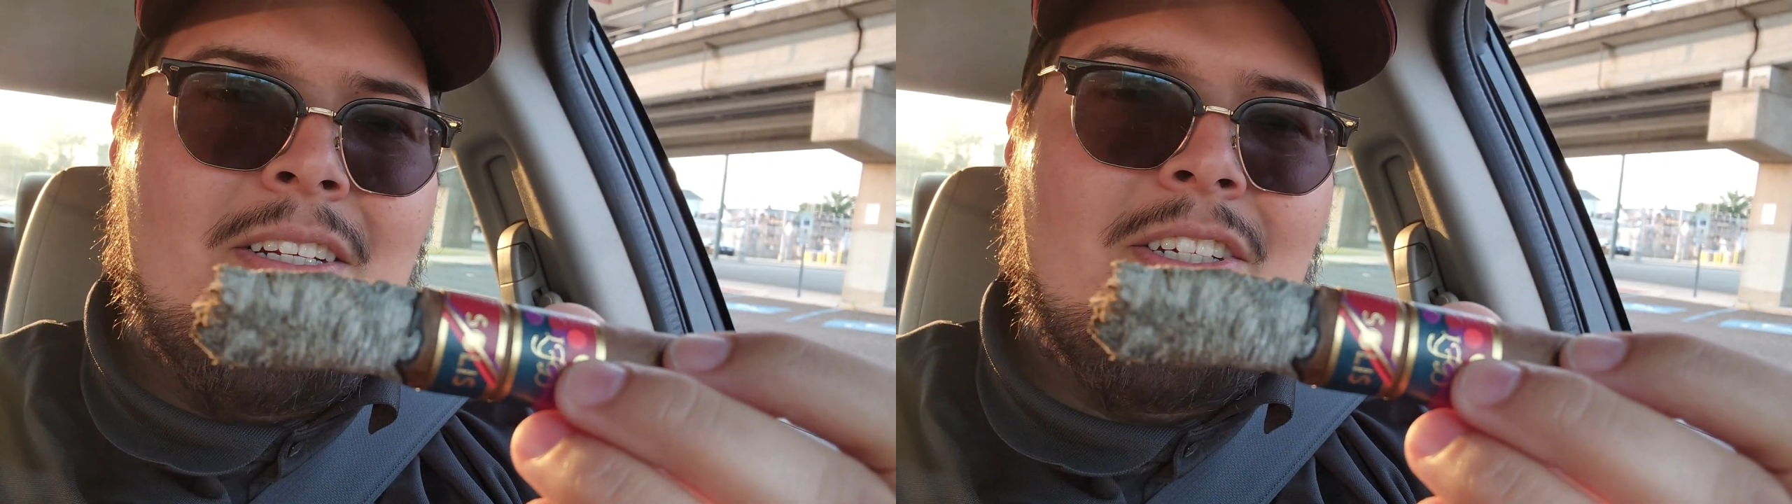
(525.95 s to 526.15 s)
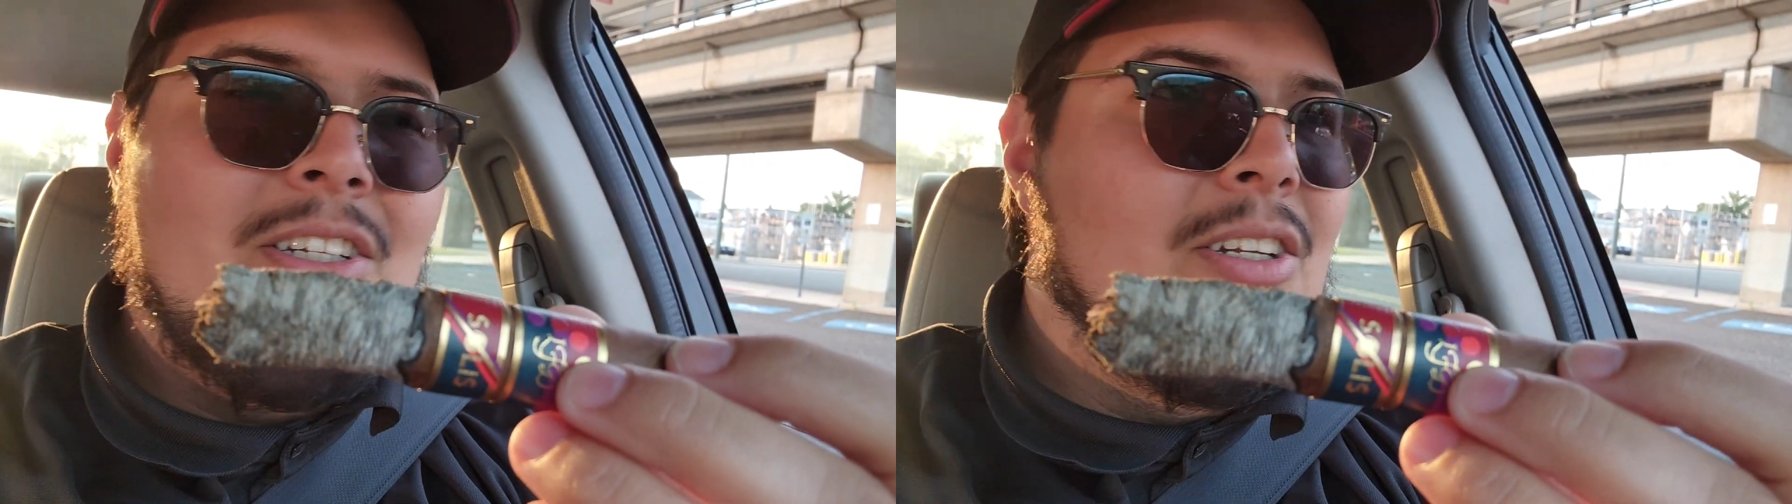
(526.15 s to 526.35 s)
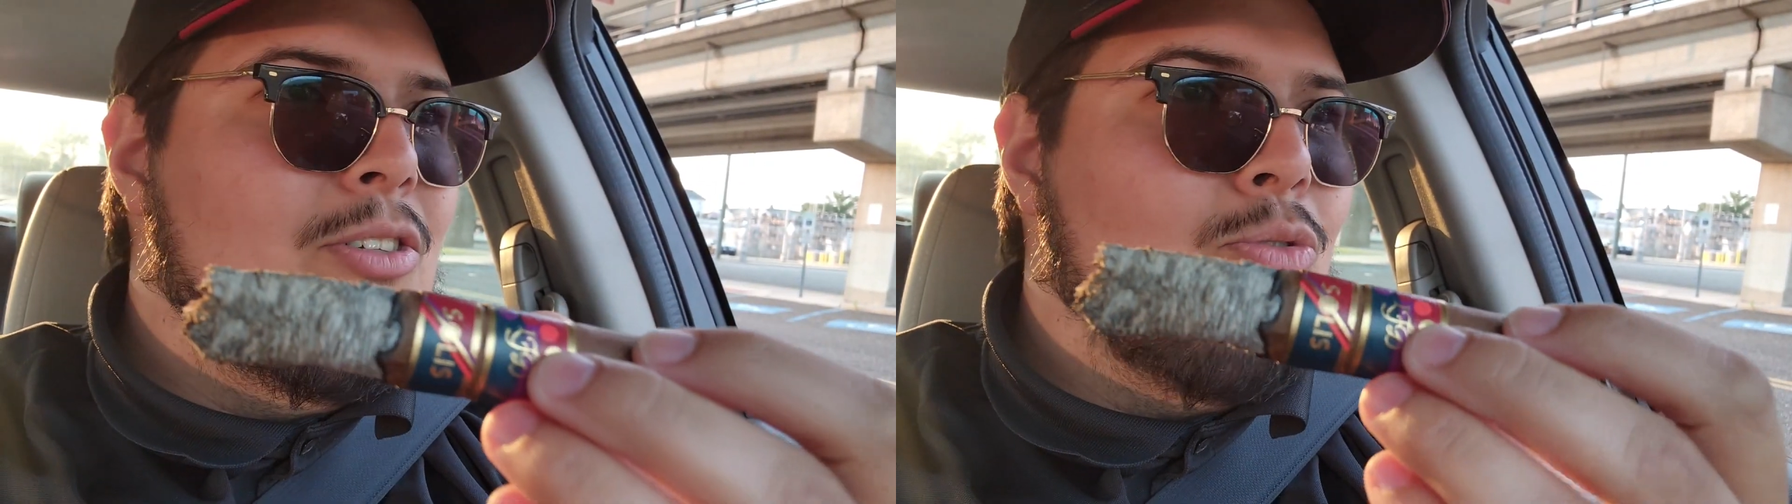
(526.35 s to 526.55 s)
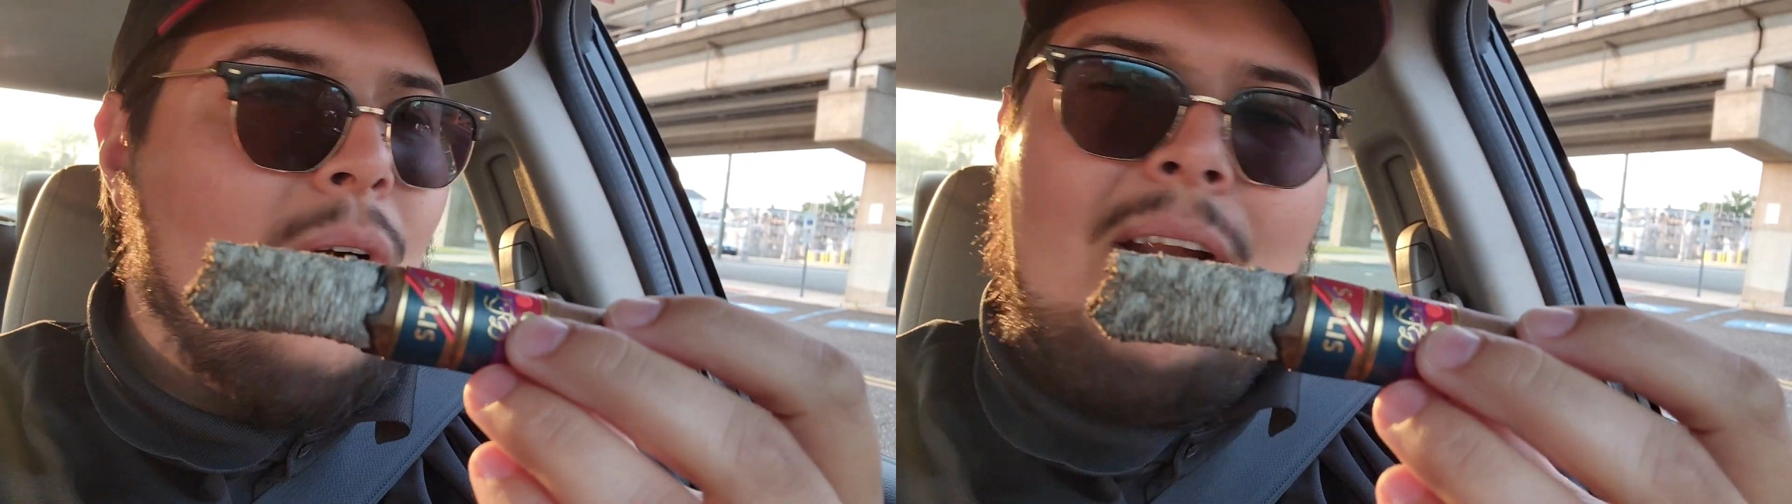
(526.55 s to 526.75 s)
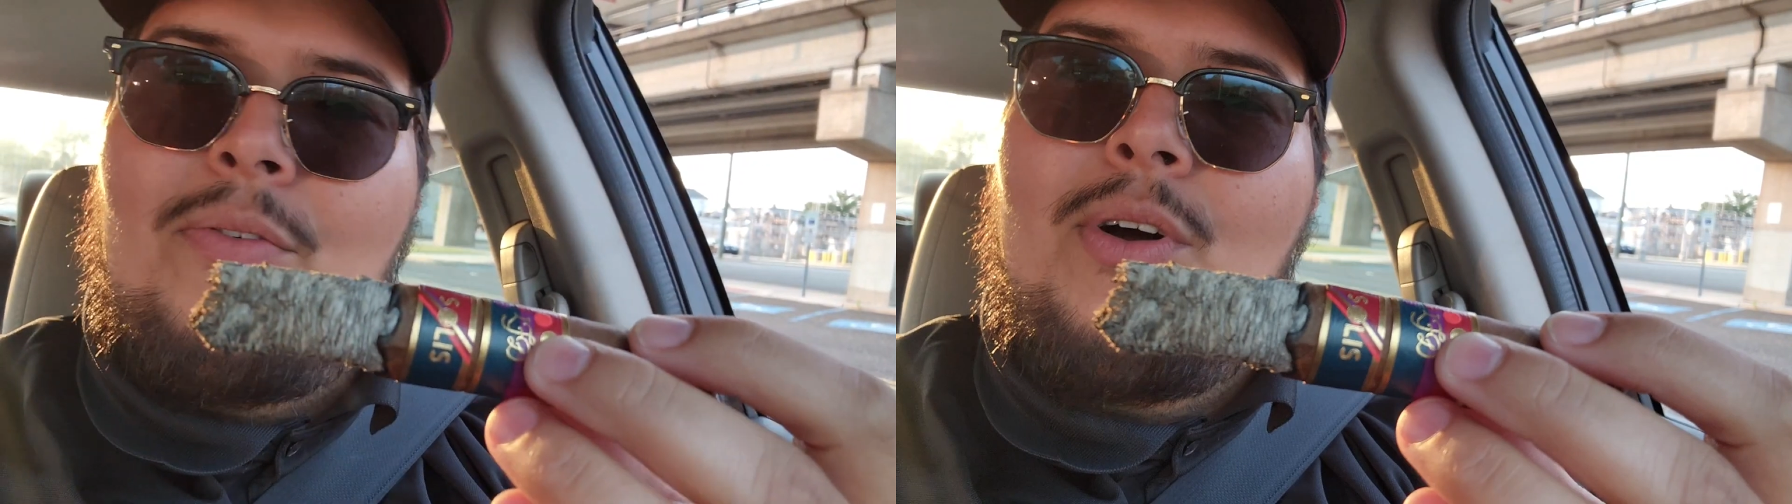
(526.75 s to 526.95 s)
just to
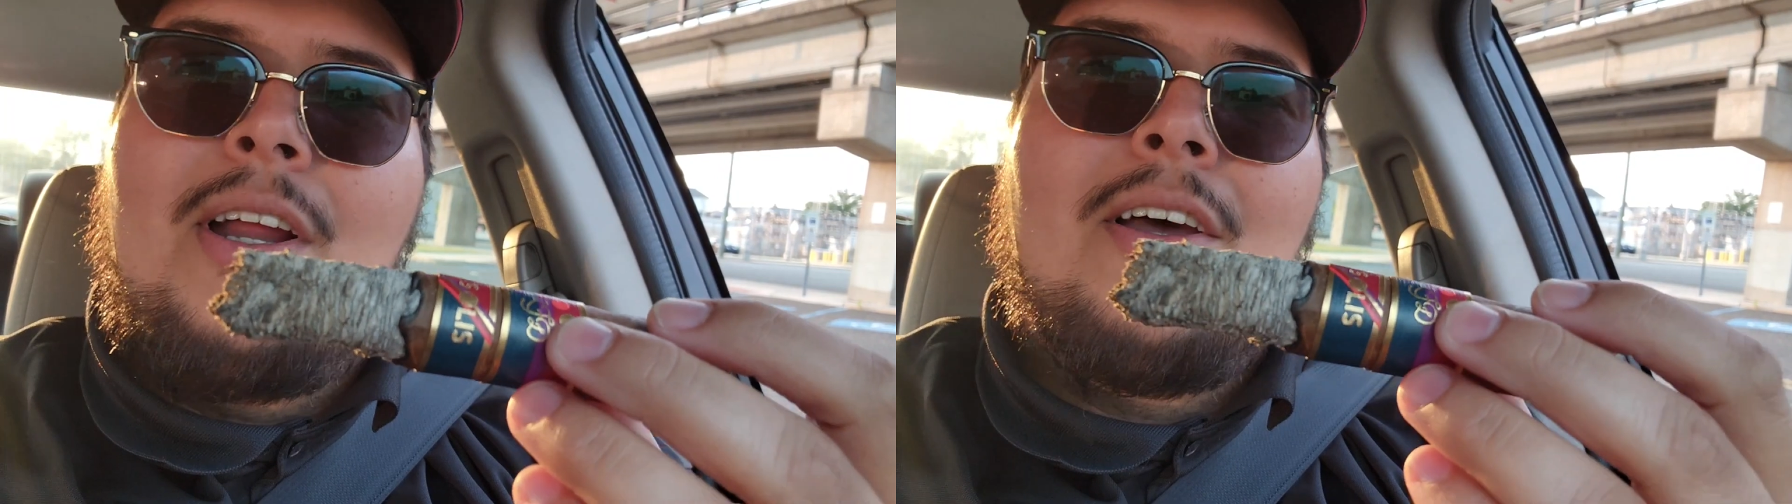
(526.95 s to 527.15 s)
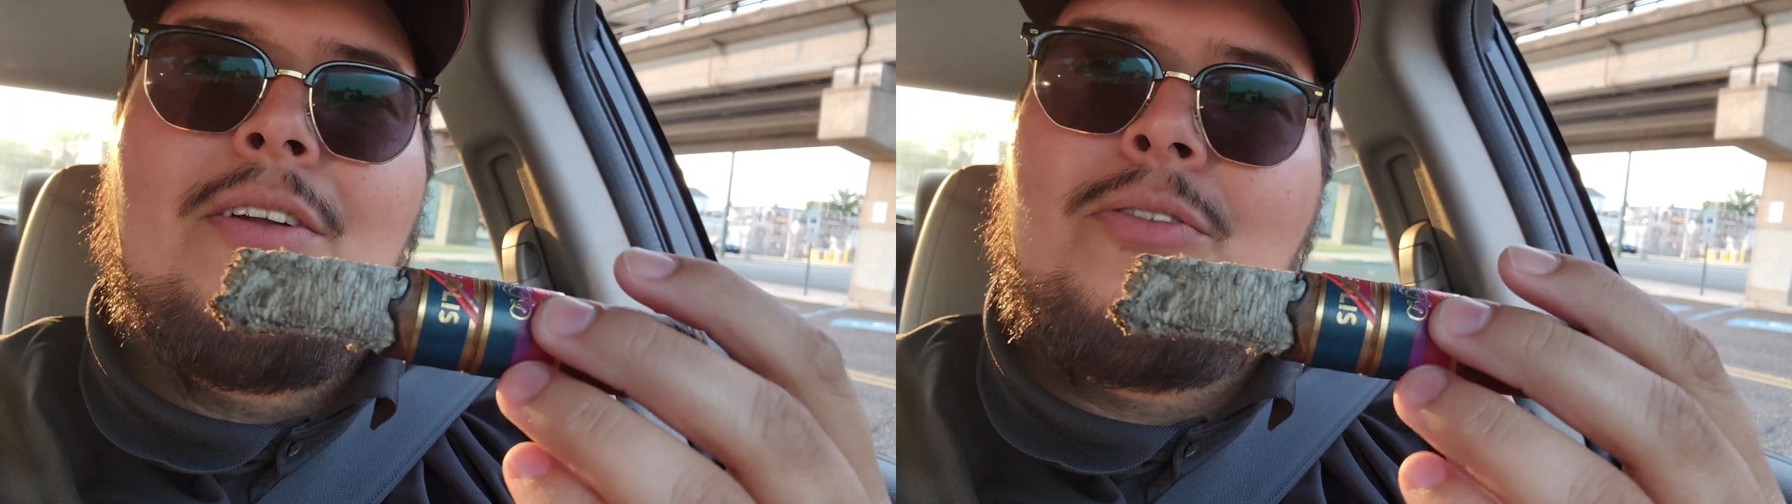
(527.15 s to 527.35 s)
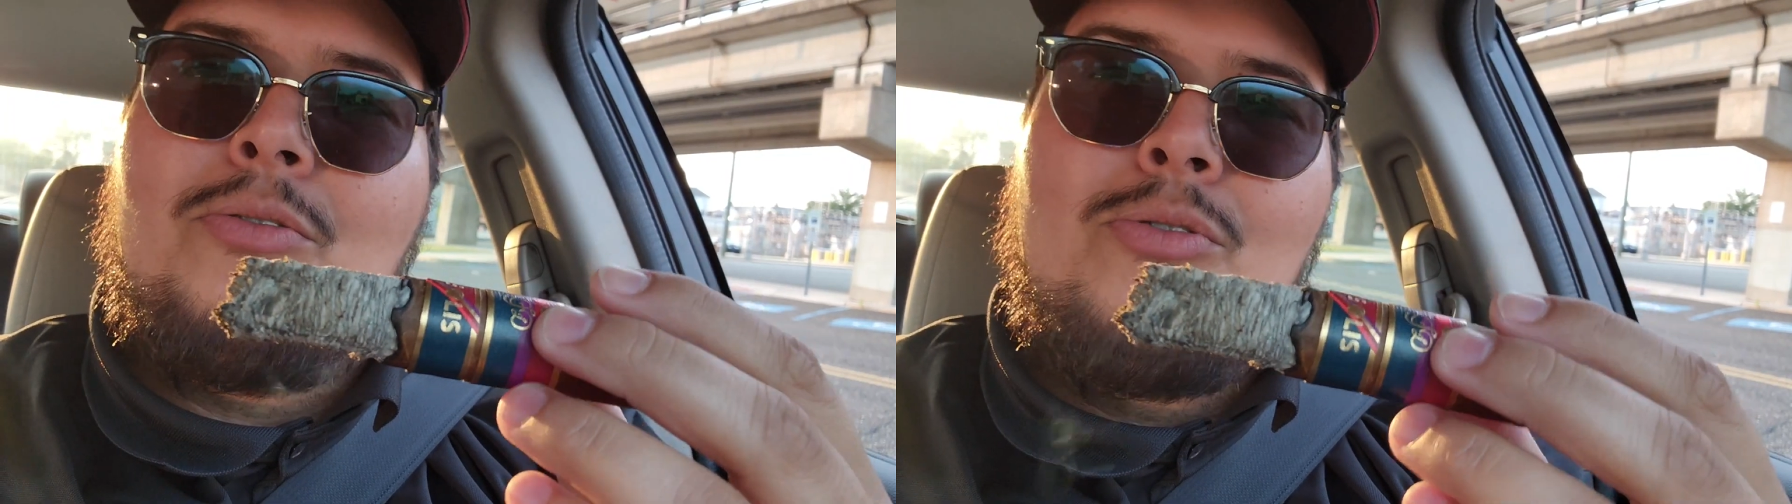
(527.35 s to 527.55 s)
drive around,